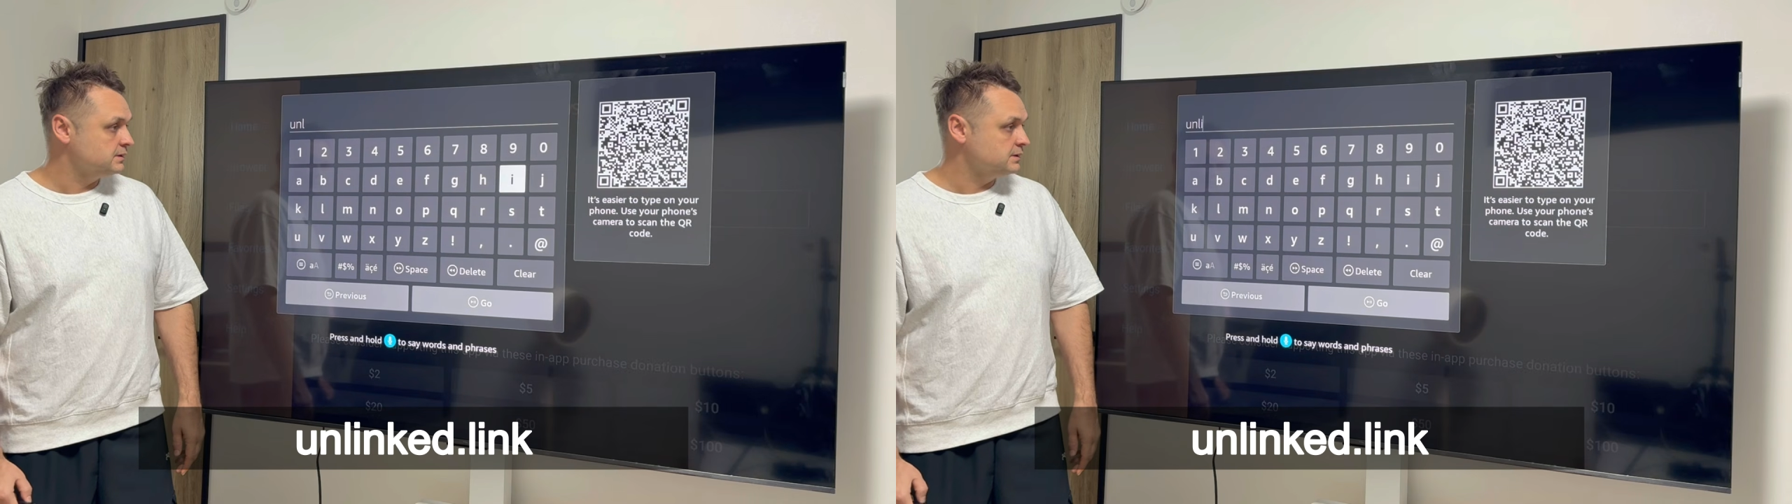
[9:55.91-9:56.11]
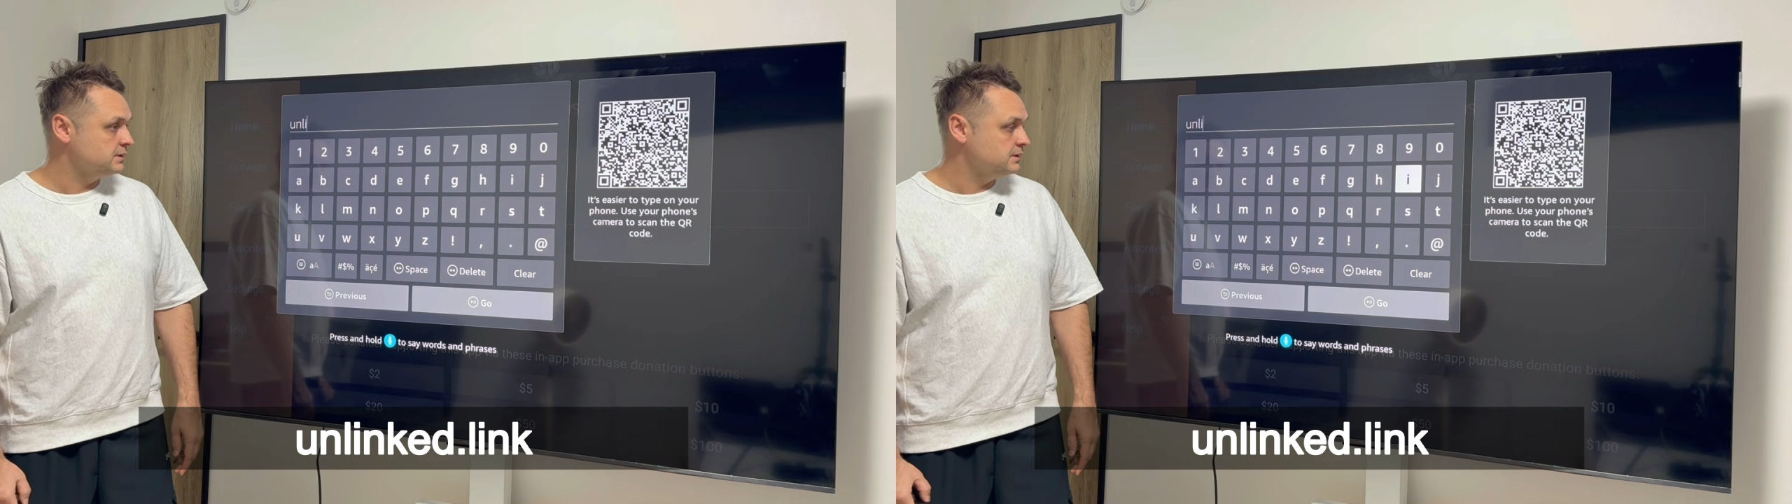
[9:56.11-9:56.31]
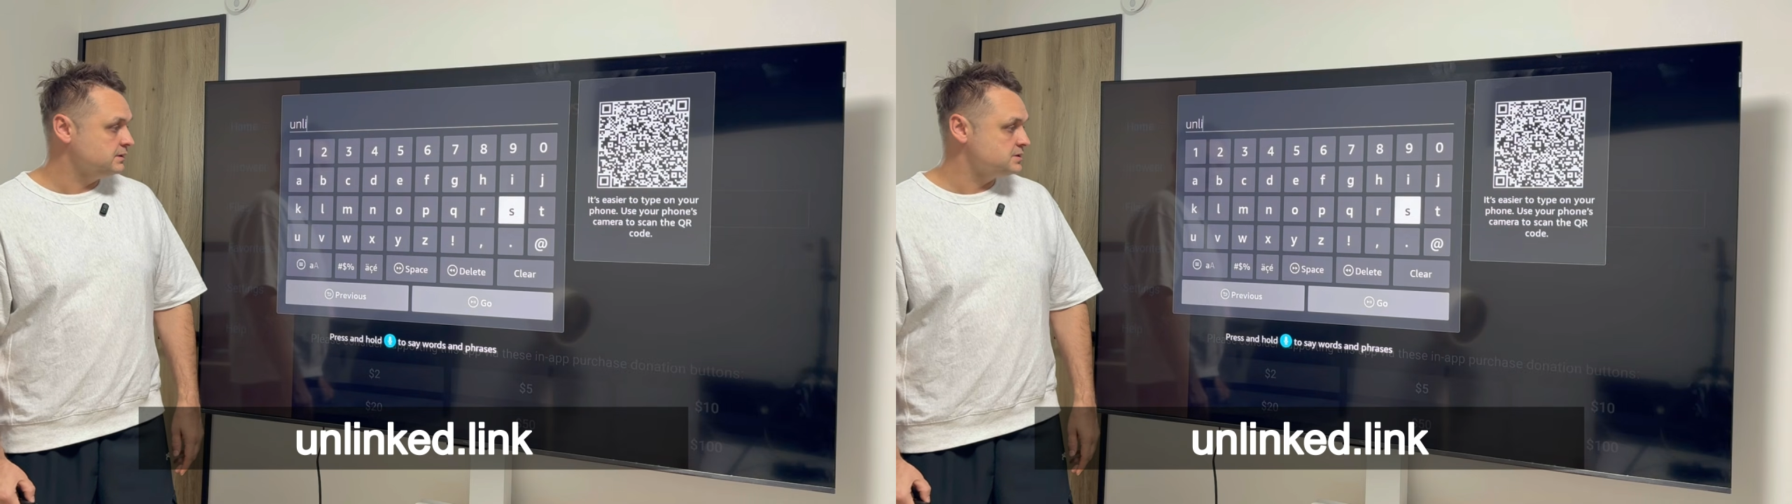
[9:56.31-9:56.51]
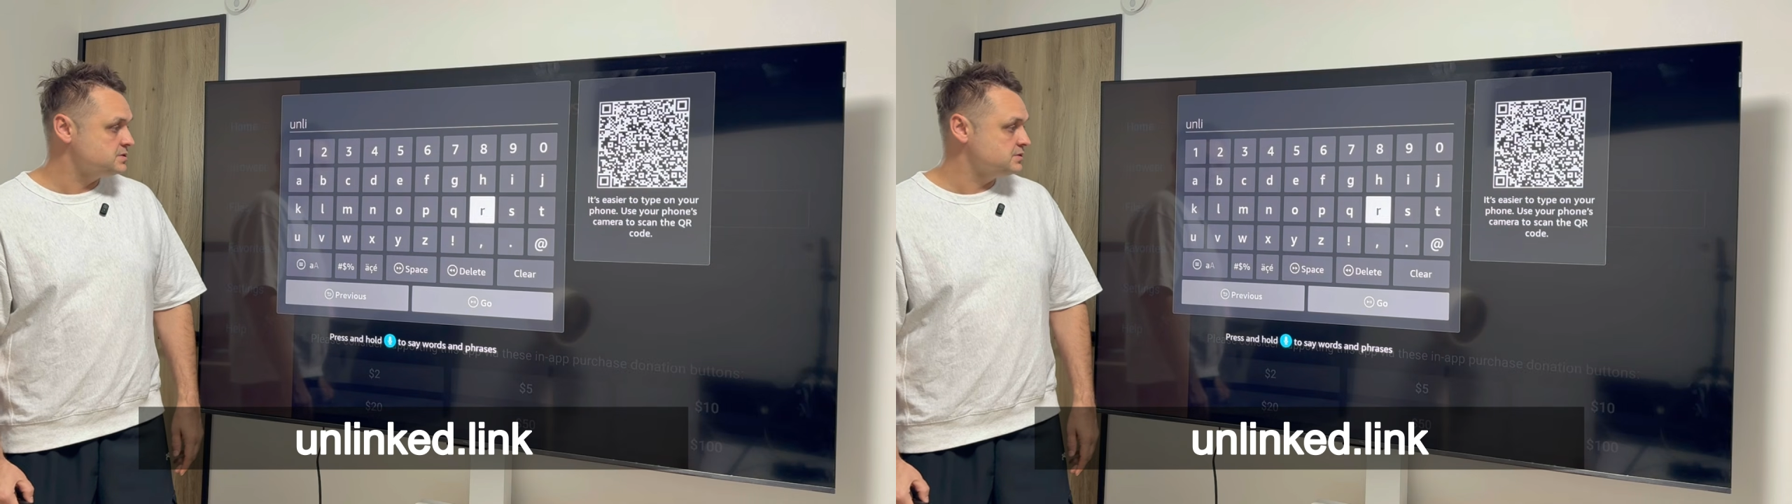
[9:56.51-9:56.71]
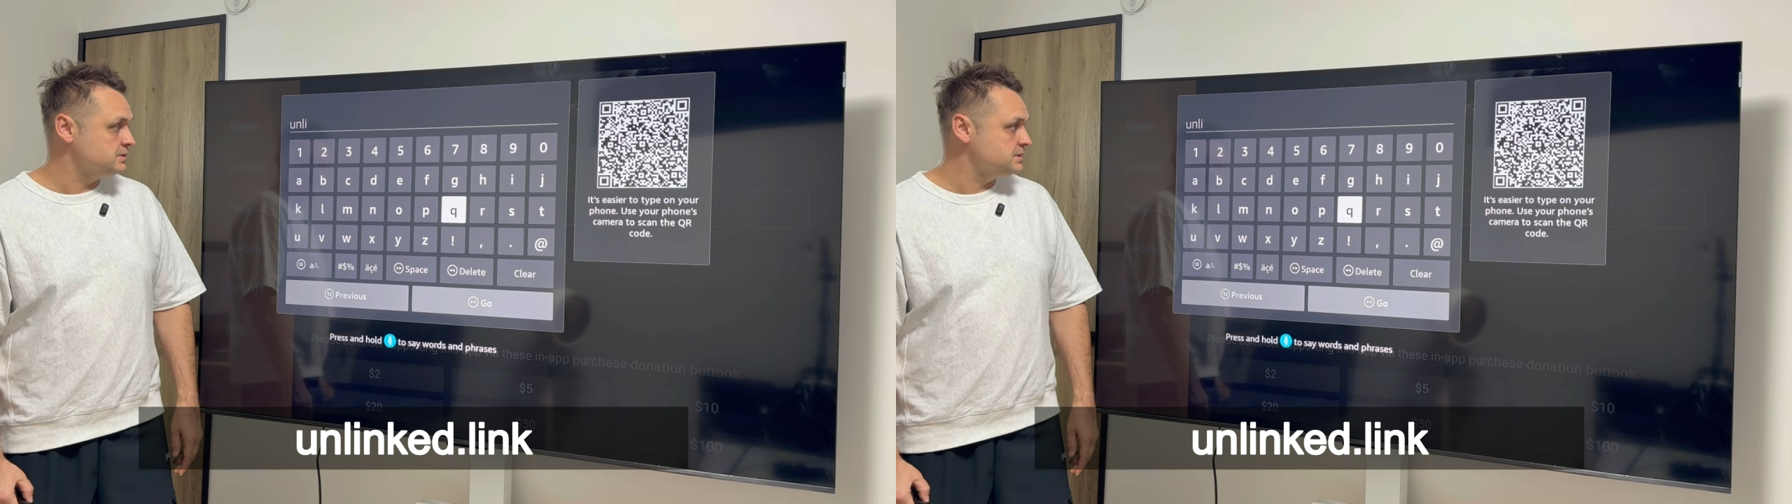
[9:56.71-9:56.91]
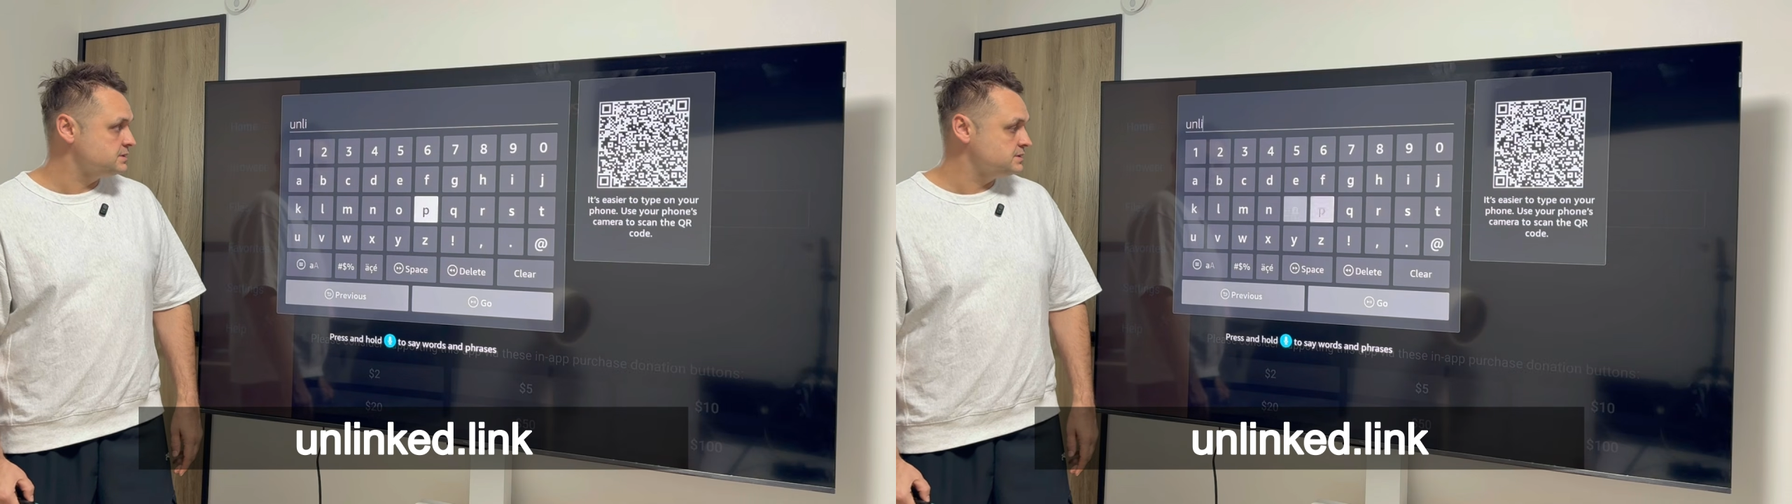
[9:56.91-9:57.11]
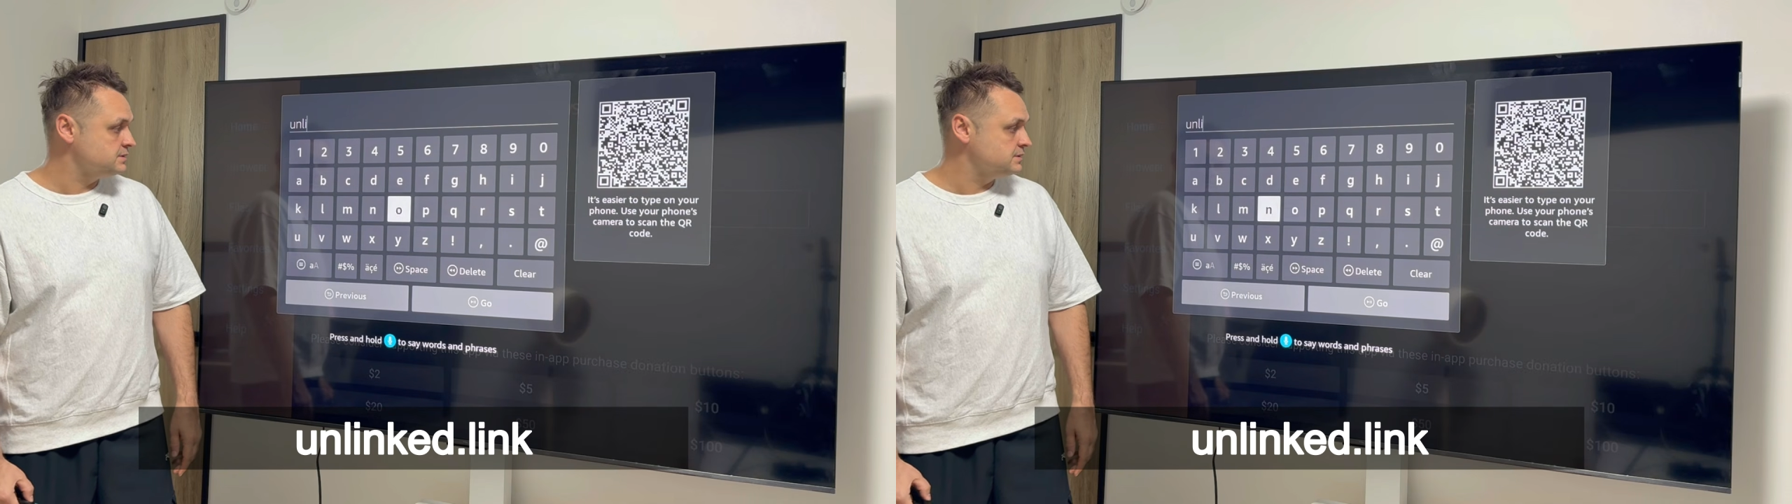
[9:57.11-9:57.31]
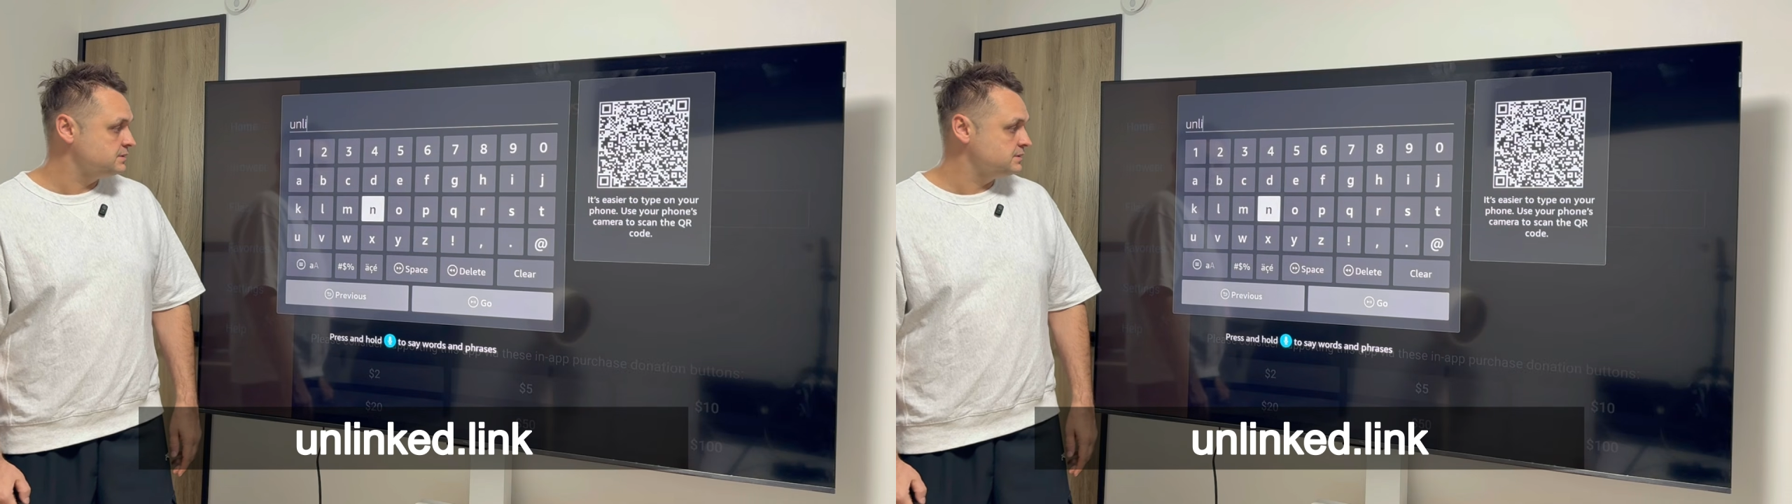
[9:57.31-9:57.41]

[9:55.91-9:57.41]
Okay, let's do this.